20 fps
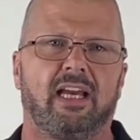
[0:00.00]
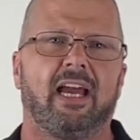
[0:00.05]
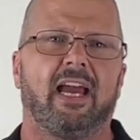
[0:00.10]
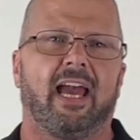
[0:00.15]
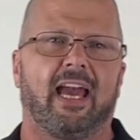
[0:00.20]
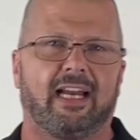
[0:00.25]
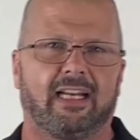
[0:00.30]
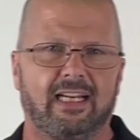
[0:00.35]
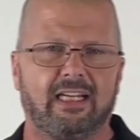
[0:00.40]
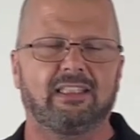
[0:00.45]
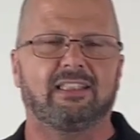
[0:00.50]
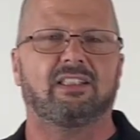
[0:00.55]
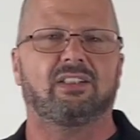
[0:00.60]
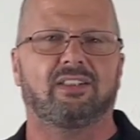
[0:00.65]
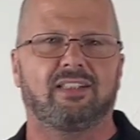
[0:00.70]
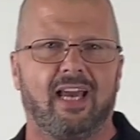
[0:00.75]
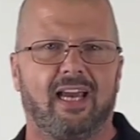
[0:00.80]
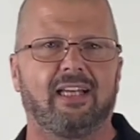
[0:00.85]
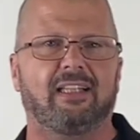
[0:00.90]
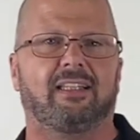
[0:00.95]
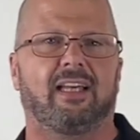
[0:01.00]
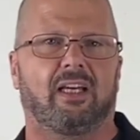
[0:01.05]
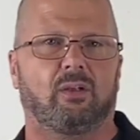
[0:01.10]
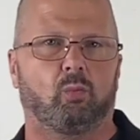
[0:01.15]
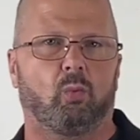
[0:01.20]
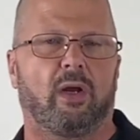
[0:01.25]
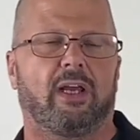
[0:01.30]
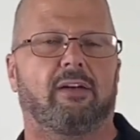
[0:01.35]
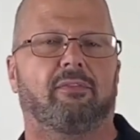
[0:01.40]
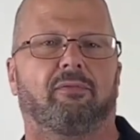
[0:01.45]
And he stayed that
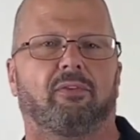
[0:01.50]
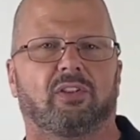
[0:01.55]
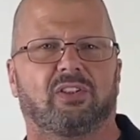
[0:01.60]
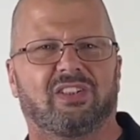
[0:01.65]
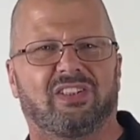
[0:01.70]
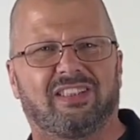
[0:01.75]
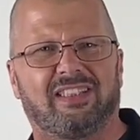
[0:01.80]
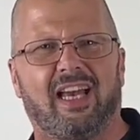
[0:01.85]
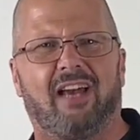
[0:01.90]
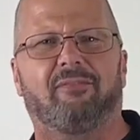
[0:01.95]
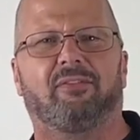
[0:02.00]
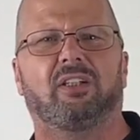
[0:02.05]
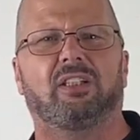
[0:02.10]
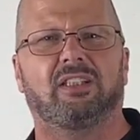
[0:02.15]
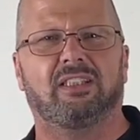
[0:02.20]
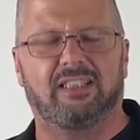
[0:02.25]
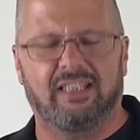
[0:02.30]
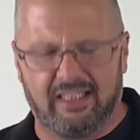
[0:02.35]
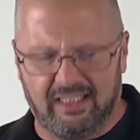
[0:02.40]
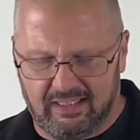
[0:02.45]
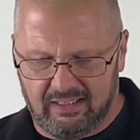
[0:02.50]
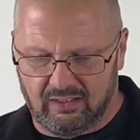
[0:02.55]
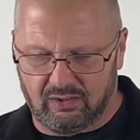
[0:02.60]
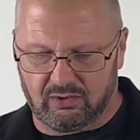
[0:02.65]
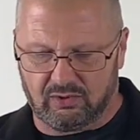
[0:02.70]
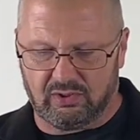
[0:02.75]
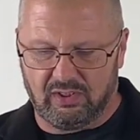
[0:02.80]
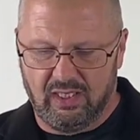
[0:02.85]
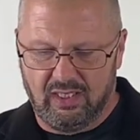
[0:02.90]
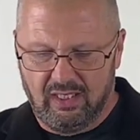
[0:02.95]
way for 7 years
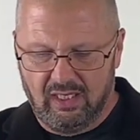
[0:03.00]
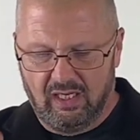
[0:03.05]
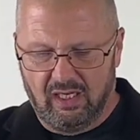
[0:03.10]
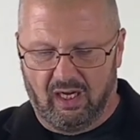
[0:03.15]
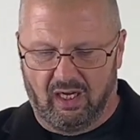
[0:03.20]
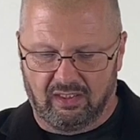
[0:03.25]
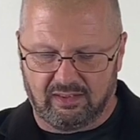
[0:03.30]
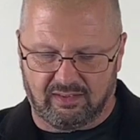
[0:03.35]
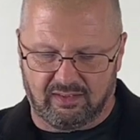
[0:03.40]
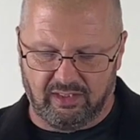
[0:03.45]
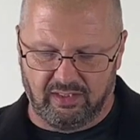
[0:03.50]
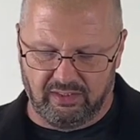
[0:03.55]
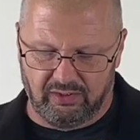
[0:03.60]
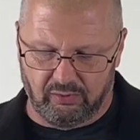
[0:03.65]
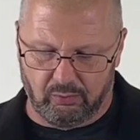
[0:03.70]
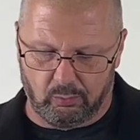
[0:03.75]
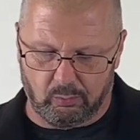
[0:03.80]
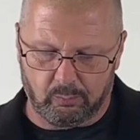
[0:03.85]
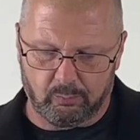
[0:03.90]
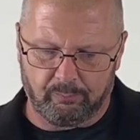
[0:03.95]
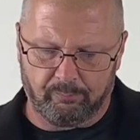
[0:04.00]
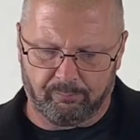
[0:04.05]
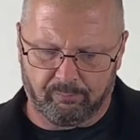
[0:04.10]
until,